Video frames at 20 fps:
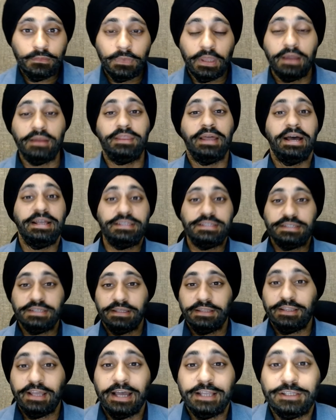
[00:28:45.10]

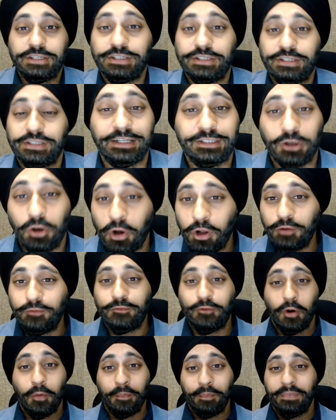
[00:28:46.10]
that's all
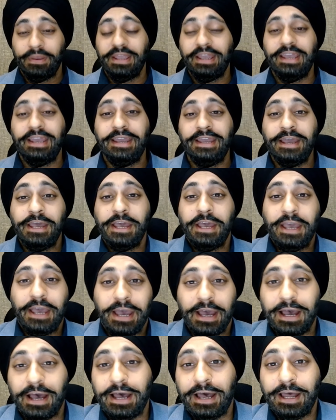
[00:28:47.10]
from me.
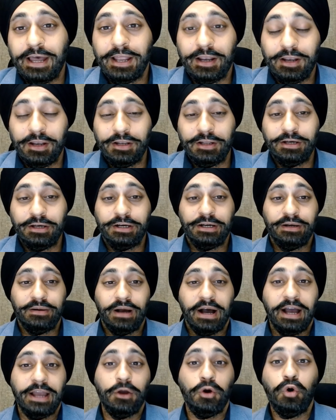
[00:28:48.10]
And
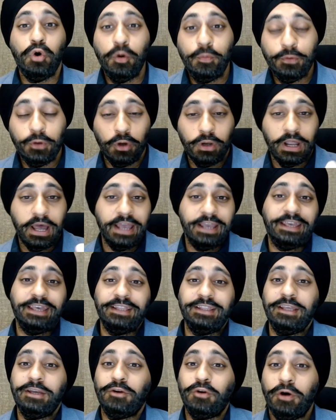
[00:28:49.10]
I hope you're
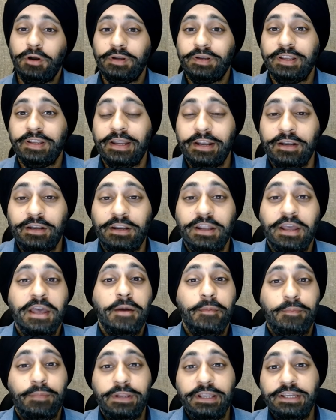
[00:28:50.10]
liking the content.
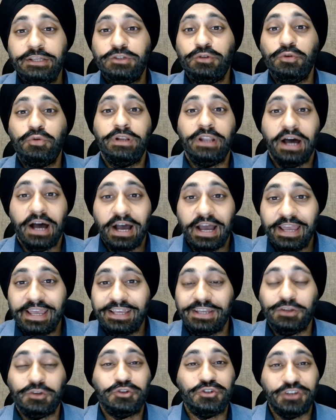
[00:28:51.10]
Please do
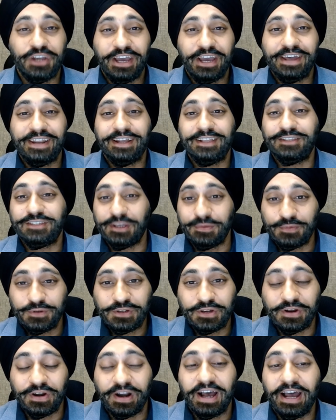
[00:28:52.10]
like, share, and
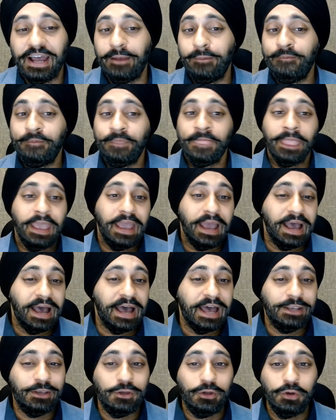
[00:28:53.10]
subscribe.
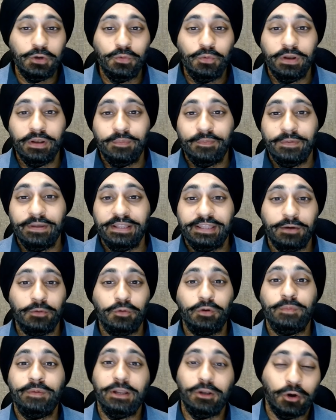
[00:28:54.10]
And there
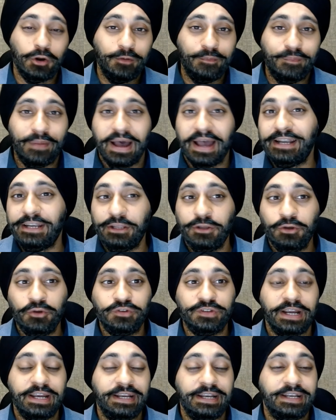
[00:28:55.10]
would be a lot of bad
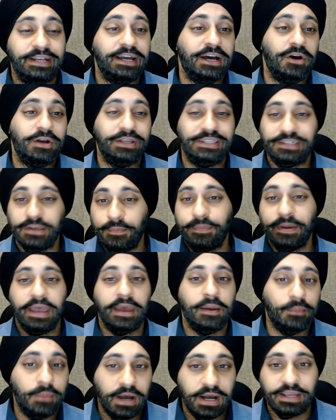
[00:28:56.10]
news right now. It's a
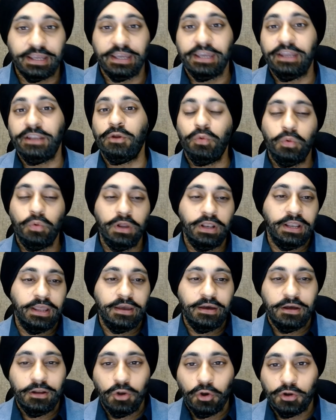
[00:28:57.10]
bear market. You will
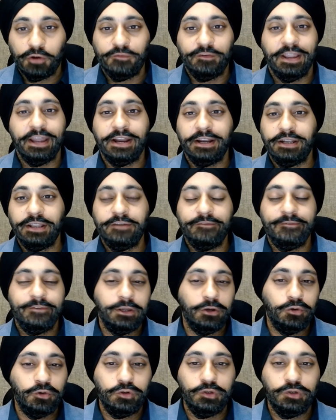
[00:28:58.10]
hear a lot of negative
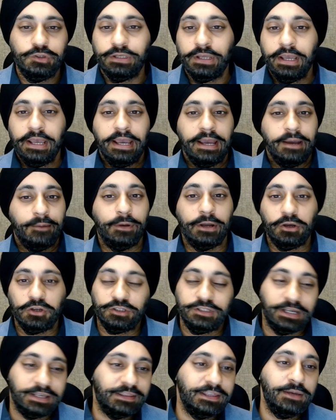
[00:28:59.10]
news
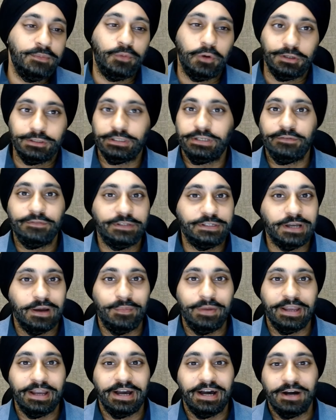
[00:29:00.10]
because nothing positive is
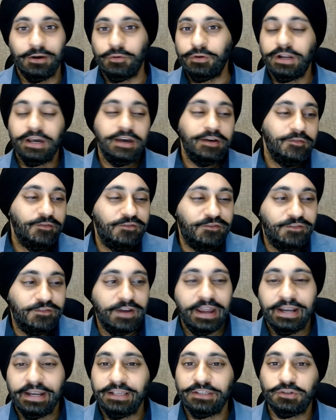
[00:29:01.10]
coming out.
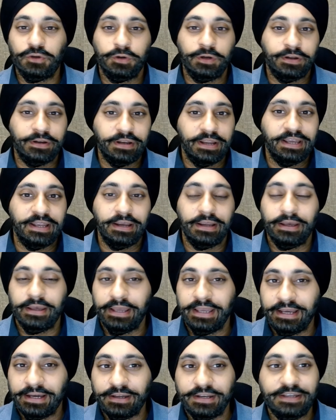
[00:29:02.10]
Fed is going to
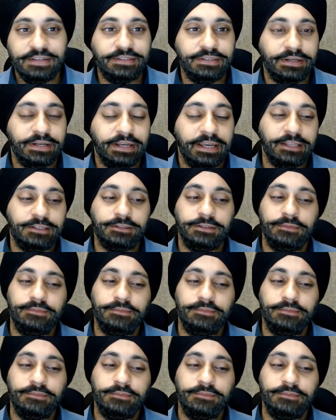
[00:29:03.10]
increase the rates.